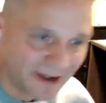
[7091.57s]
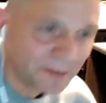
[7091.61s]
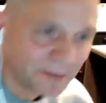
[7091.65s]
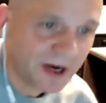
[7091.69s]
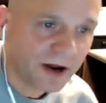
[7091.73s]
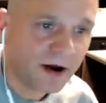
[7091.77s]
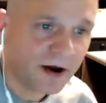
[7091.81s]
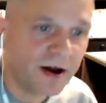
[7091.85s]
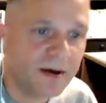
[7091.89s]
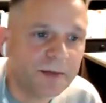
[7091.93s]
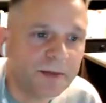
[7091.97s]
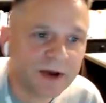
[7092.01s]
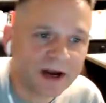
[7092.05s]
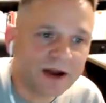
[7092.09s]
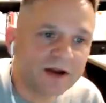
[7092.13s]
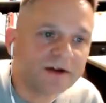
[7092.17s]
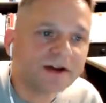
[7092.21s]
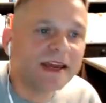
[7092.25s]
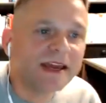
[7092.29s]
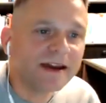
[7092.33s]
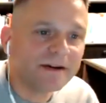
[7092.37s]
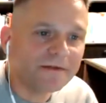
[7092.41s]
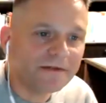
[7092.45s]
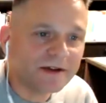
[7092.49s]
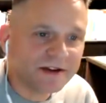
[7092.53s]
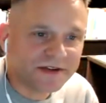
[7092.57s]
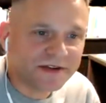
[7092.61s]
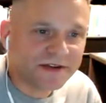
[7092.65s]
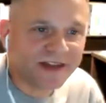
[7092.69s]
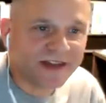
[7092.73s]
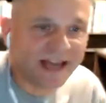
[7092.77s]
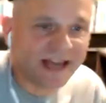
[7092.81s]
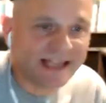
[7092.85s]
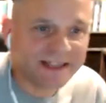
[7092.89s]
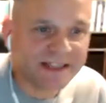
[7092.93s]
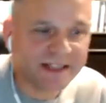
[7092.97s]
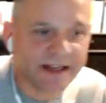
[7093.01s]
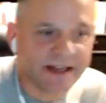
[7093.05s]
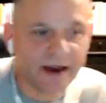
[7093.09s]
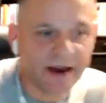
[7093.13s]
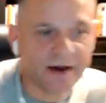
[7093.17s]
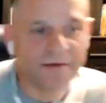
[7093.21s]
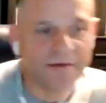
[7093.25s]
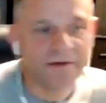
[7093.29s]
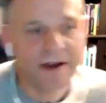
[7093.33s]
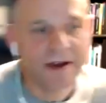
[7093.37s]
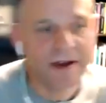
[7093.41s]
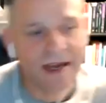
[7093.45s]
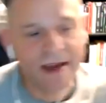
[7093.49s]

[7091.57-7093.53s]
But I, uh, but I'll give a sense of,